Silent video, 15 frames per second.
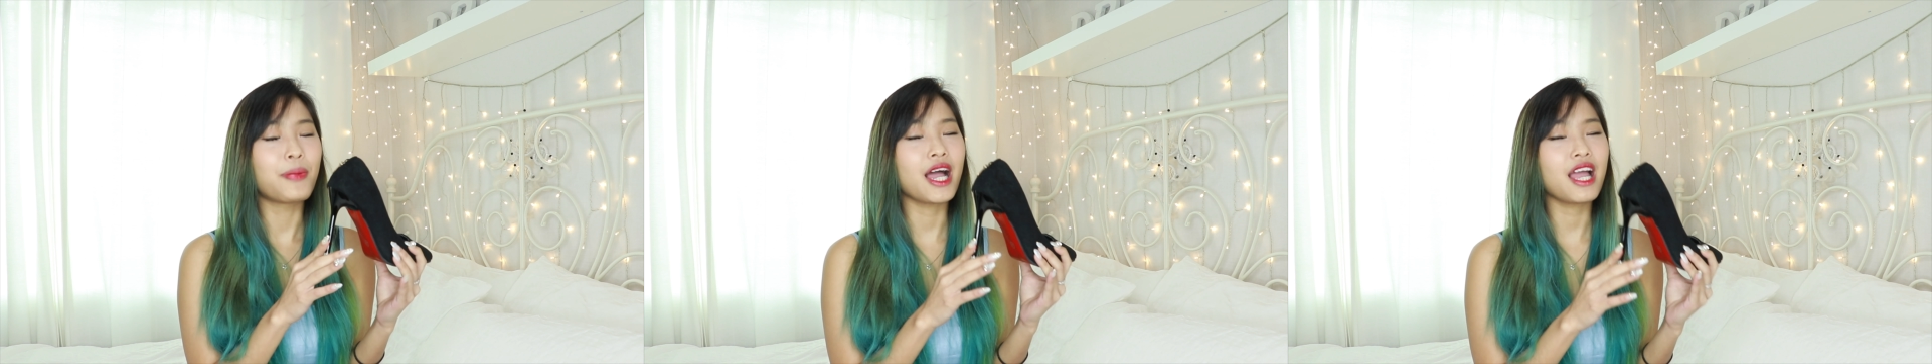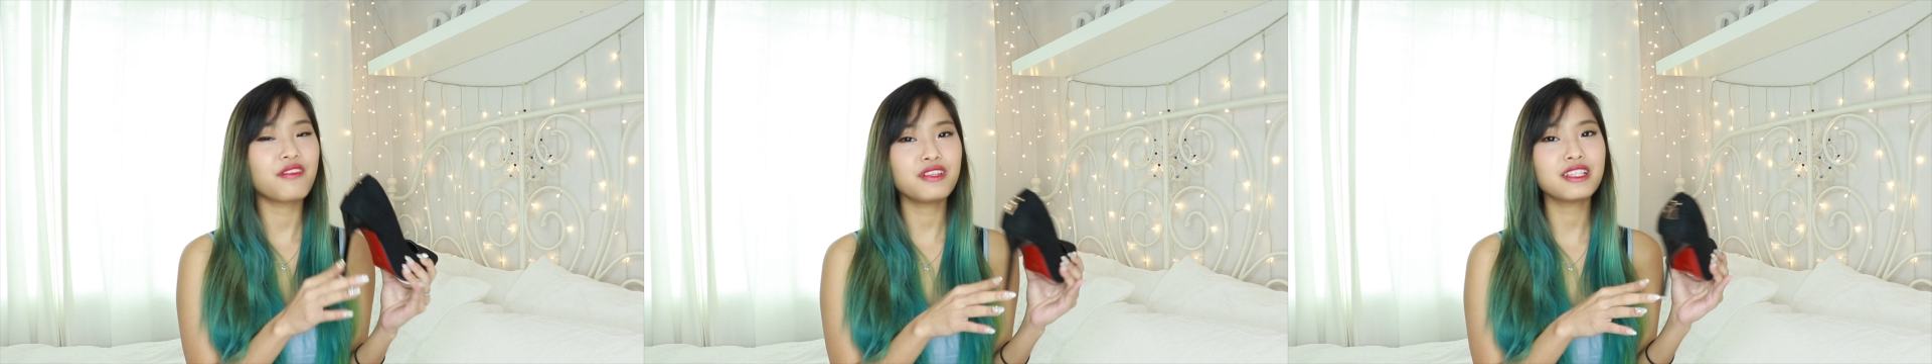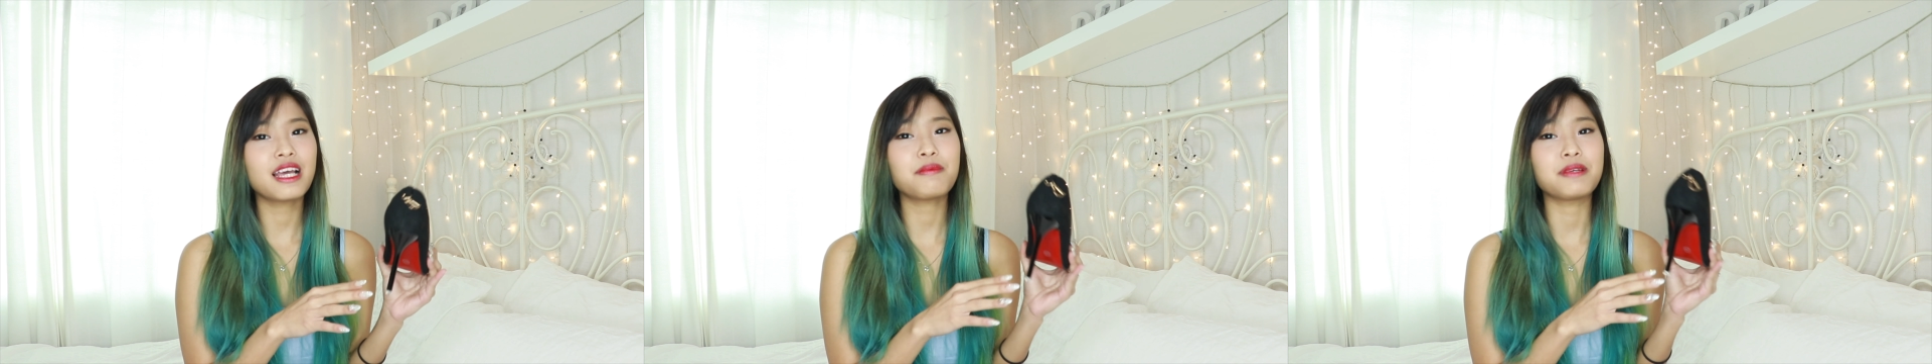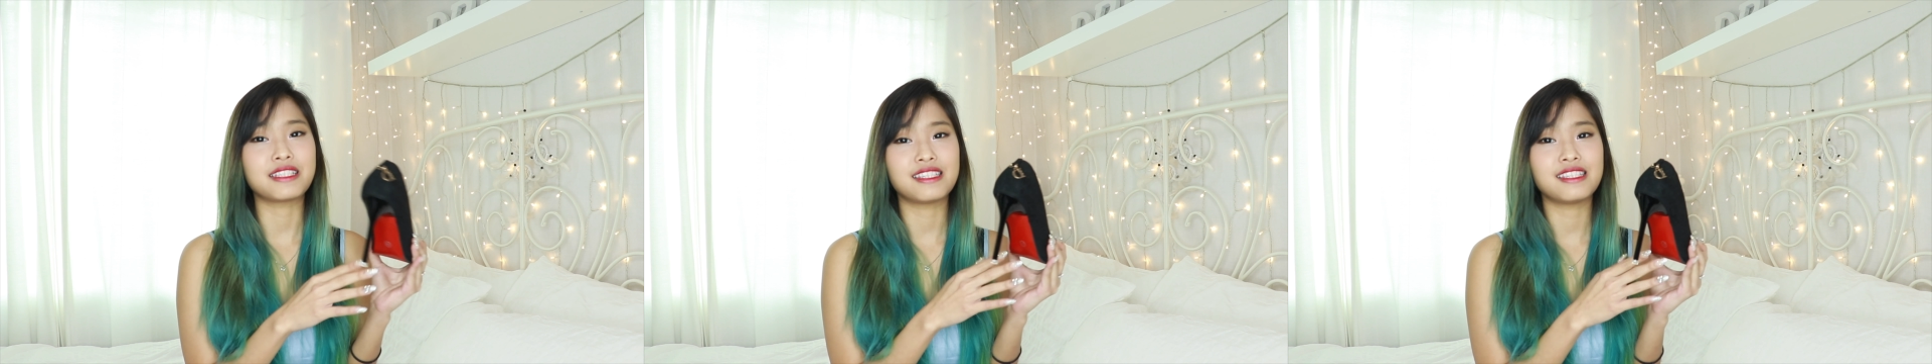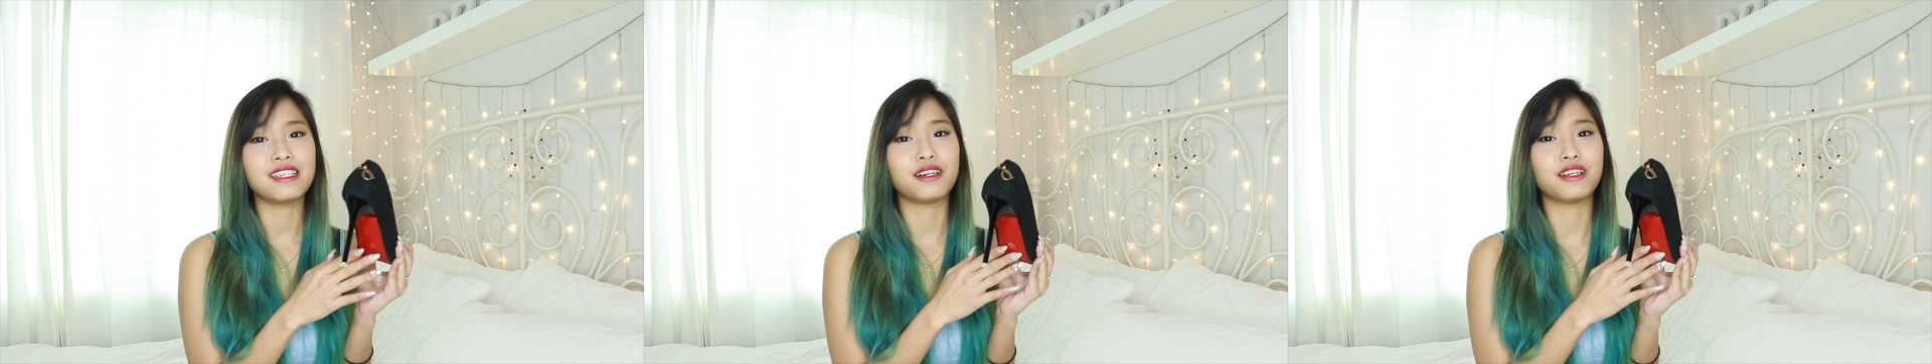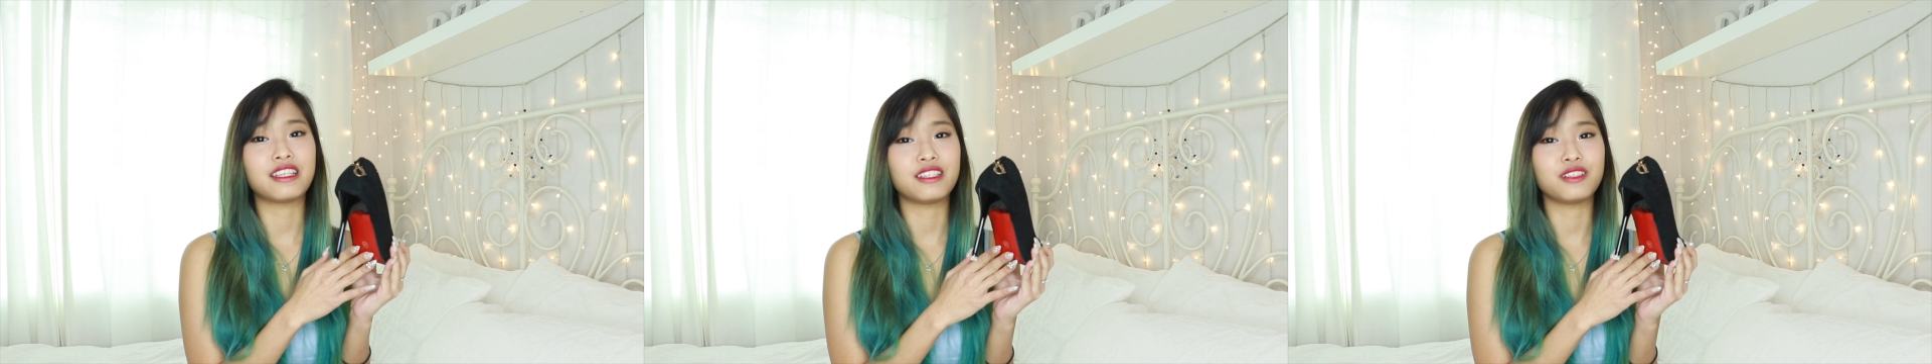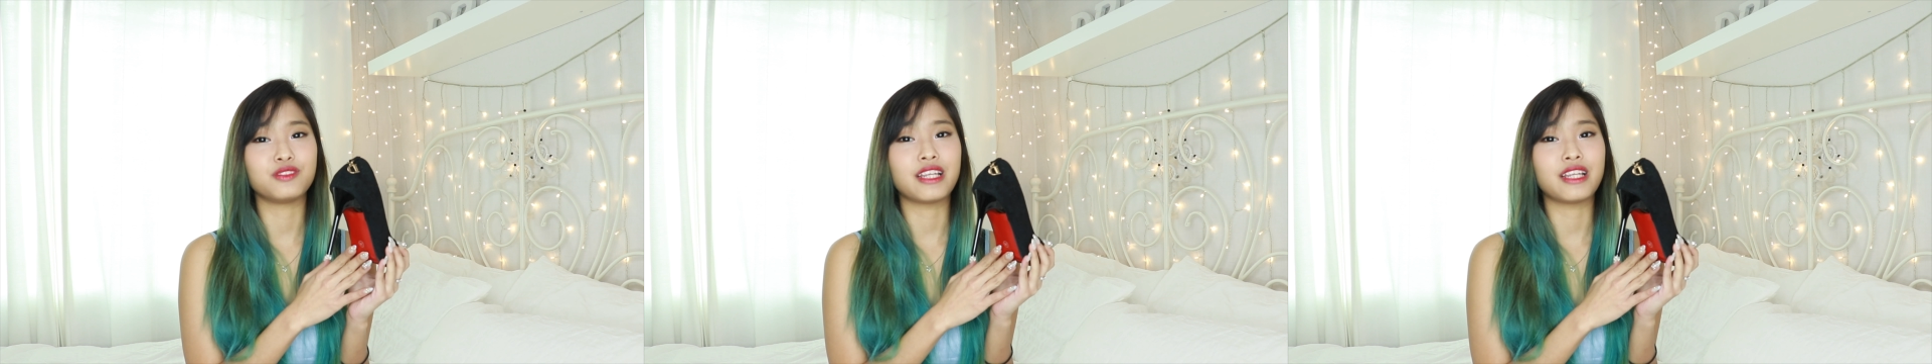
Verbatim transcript: but every time I see a heel